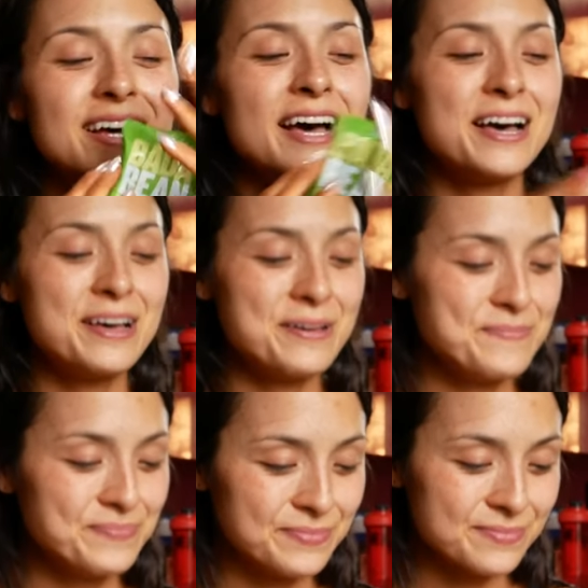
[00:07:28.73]

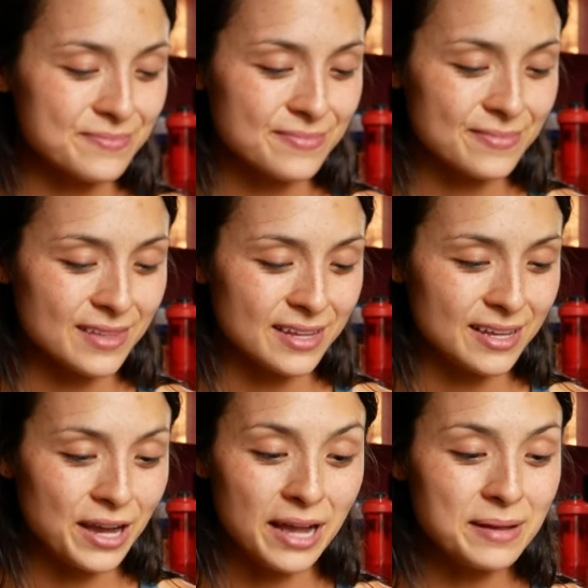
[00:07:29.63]
Um,
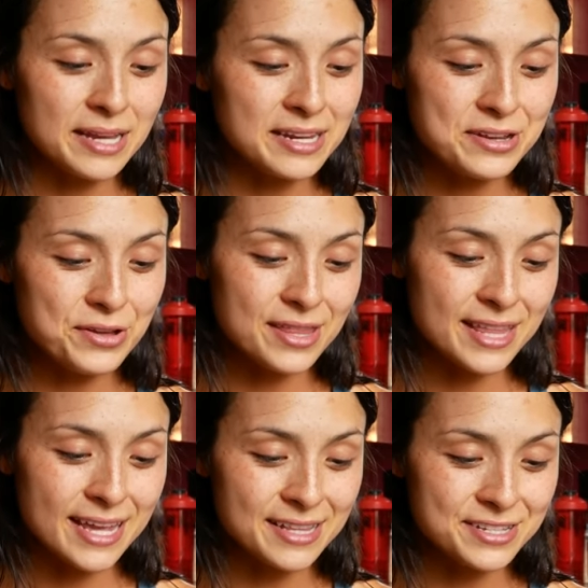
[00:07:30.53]
I, I didn't know that
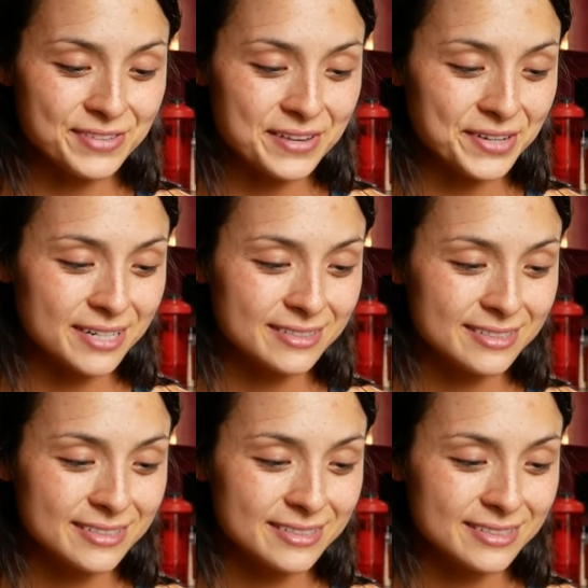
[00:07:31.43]
they had this flavor.